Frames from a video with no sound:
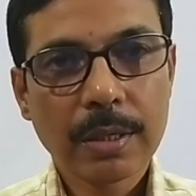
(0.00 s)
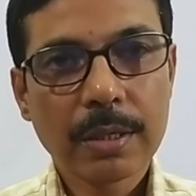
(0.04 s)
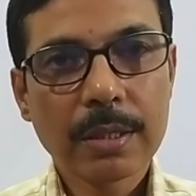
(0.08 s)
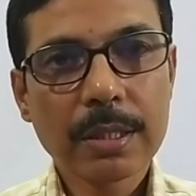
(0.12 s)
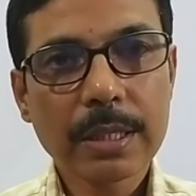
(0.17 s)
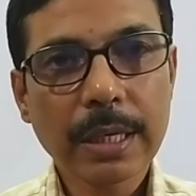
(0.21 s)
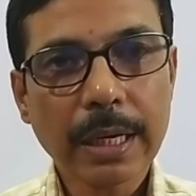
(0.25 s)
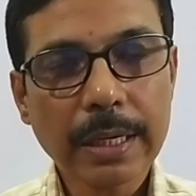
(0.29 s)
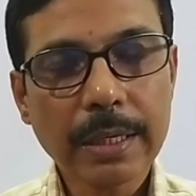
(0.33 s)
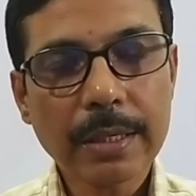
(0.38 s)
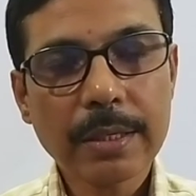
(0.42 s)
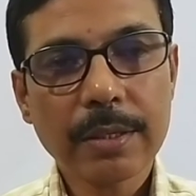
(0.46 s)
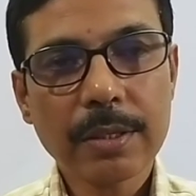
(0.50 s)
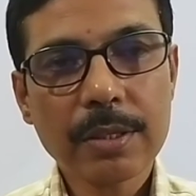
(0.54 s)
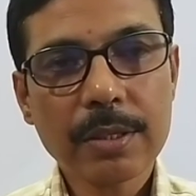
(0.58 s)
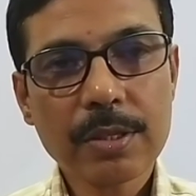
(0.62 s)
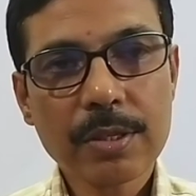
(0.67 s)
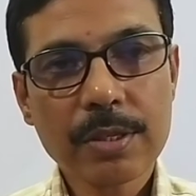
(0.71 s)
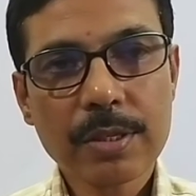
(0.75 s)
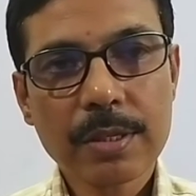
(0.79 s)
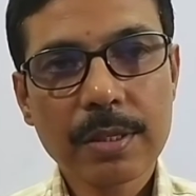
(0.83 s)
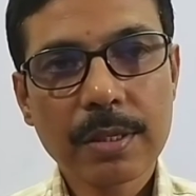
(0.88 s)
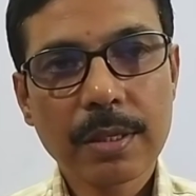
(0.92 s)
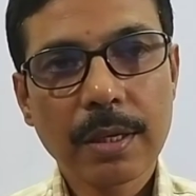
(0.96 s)

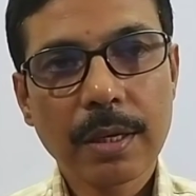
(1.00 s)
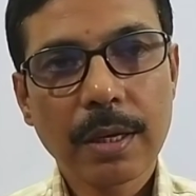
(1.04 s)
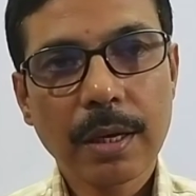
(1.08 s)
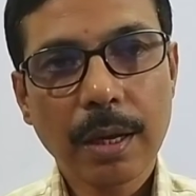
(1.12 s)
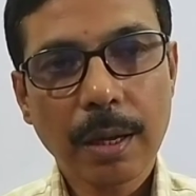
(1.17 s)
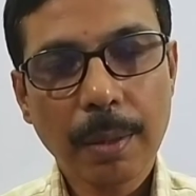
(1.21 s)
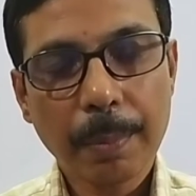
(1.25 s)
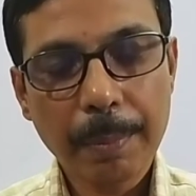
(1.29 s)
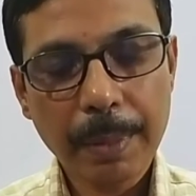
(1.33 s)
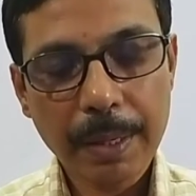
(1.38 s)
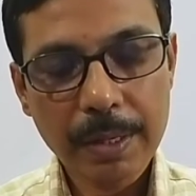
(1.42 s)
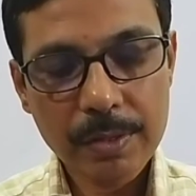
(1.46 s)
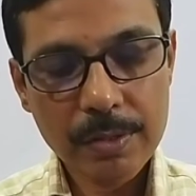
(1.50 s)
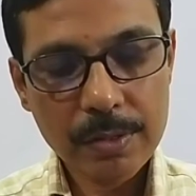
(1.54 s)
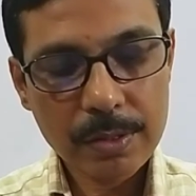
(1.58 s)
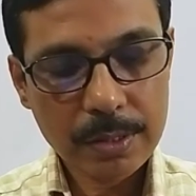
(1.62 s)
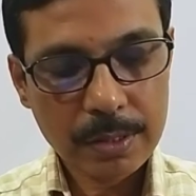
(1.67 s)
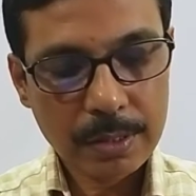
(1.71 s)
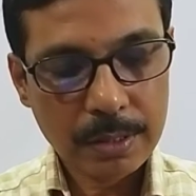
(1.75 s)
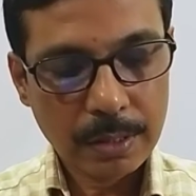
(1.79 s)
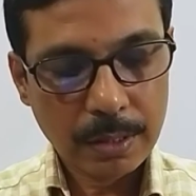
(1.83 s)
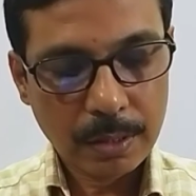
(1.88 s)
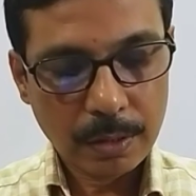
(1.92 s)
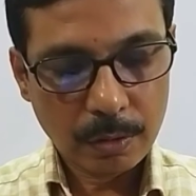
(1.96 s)
Saunters
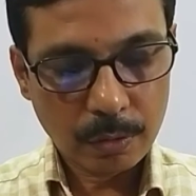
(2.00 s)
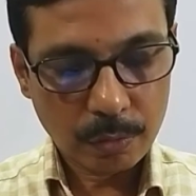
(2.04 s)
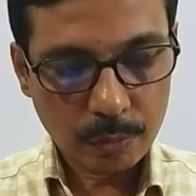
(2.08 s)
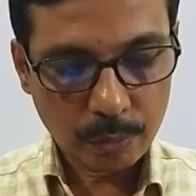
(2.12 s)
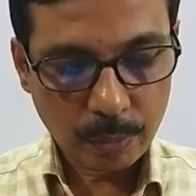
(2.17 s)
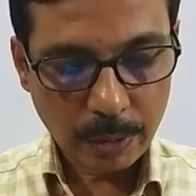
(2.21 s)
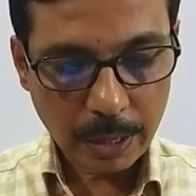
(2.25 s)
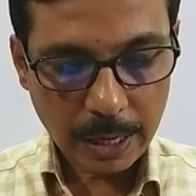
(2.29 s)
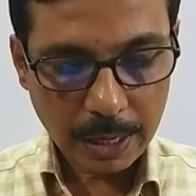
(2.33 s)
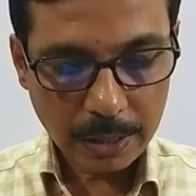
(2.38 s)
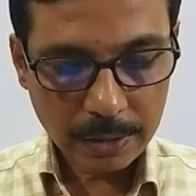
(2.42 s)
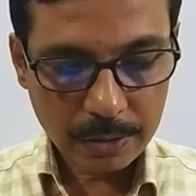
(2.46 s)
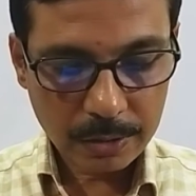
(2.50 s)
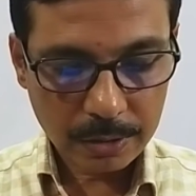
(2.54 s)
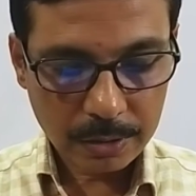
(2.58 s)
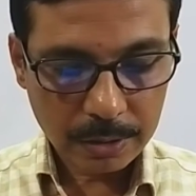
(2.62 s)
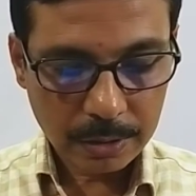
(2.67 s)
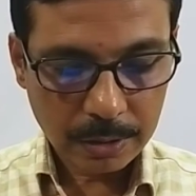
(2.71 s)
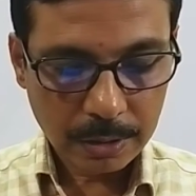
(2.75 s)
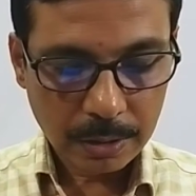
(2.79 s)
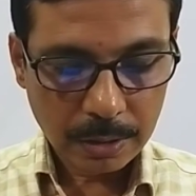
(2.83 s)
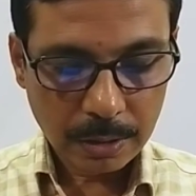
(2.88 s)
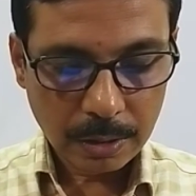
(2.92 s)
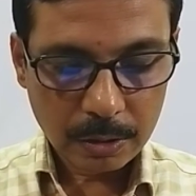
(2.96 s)
means
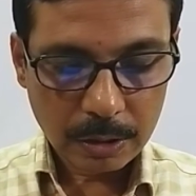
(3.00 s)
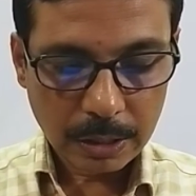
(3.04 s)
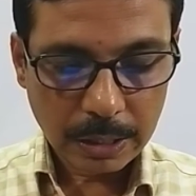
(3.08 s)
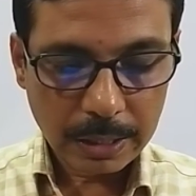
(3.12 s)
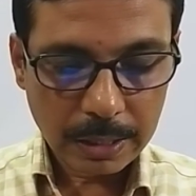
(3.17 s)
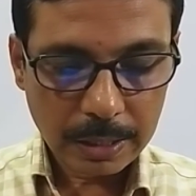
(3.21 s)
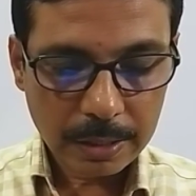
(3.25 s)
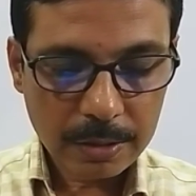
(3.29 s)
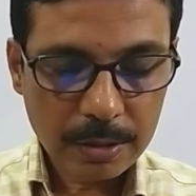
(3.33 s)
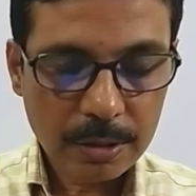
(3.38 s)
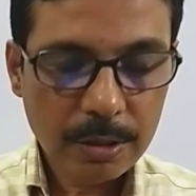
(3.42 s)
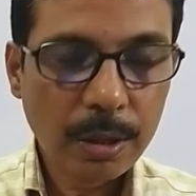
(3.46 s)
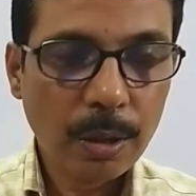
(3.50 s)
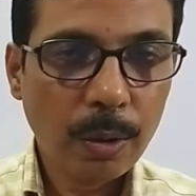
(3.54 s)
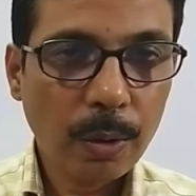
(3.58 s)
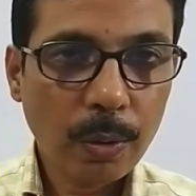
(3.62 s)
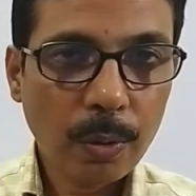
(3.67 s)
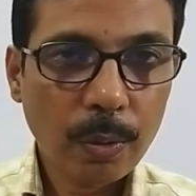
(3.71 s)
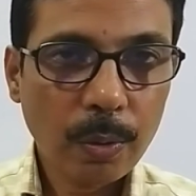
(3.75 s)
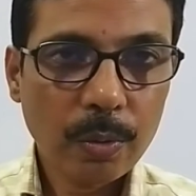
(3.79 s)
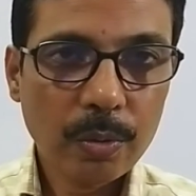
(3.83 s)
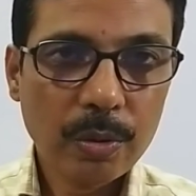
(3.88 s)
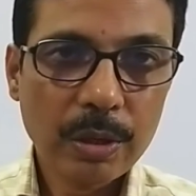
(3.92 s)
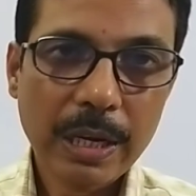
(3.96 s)
walks in a
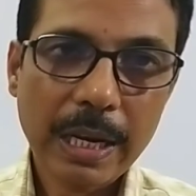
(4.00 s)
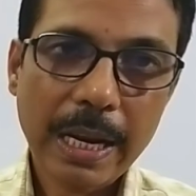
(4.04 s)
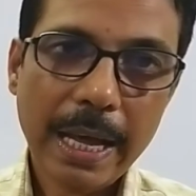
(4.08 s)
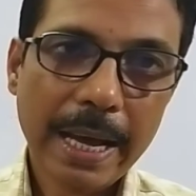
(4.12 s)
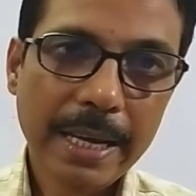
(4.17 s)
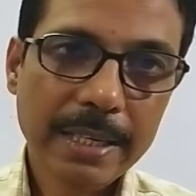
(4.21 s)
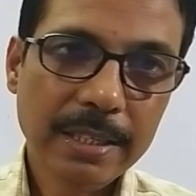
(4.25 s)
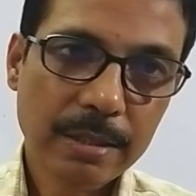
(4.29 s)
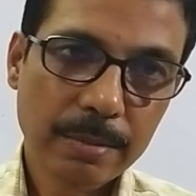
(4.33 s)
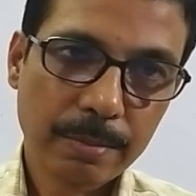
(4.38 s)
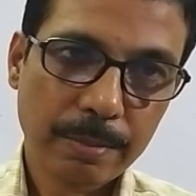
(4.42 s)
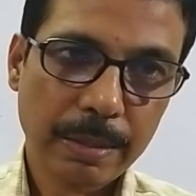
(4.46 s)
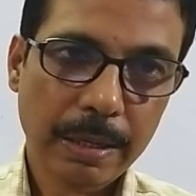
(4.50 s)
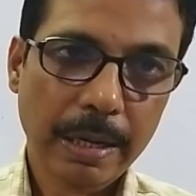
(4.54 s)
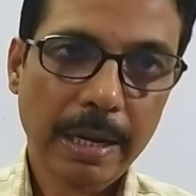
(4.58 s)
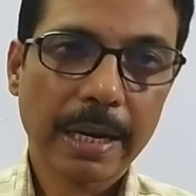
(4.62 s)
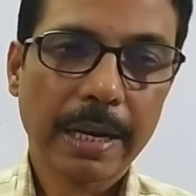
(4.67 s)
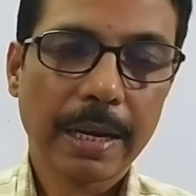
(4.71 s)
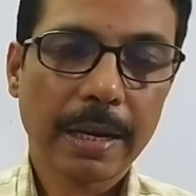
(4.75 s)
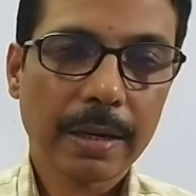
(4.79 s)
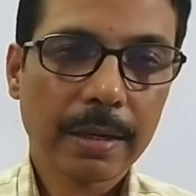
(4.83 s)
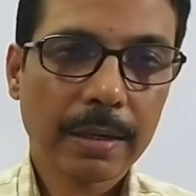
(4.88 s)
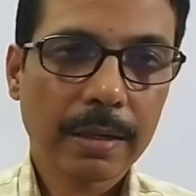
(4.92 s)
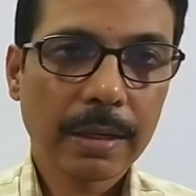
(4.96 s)
slow, relaxed
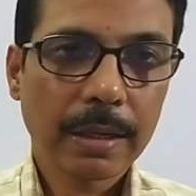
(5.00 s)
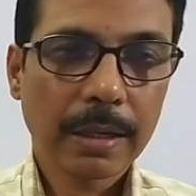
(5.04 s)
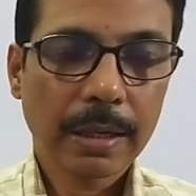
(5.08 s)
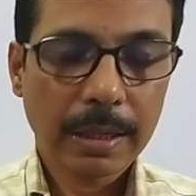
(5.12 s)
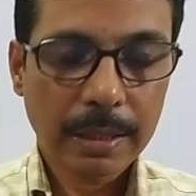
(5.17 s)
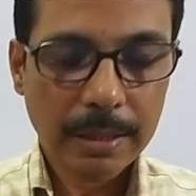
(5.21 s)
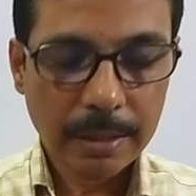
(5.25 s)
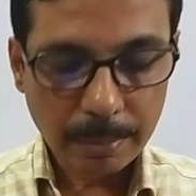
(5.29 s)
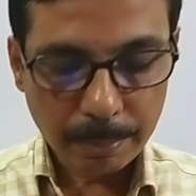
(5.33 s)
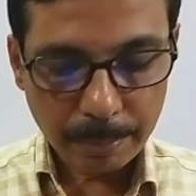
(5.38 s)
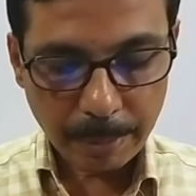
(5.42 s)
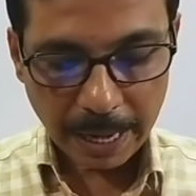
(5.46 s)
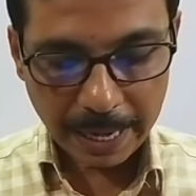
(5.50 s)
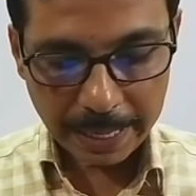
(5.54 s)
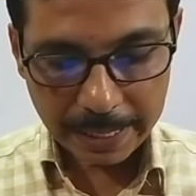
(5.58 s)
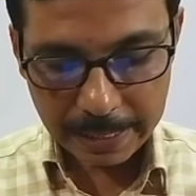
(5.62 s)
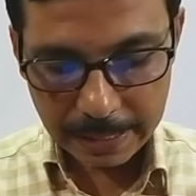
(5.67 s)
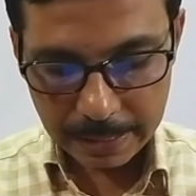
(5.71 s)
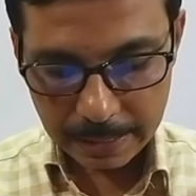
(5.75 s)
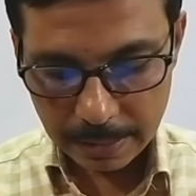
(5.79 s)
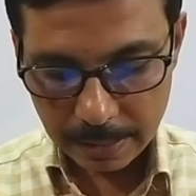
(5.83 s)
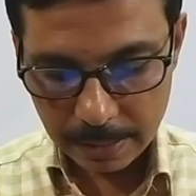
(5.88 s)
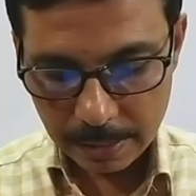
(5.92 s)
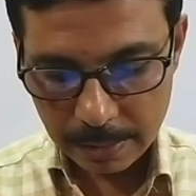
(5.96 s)
manner in the
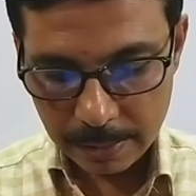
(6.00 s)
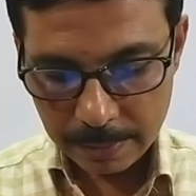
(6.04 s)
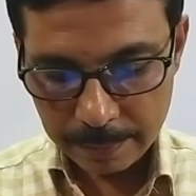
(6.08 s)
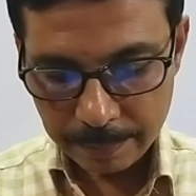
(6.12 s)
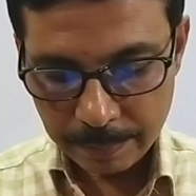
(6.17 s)
backyard,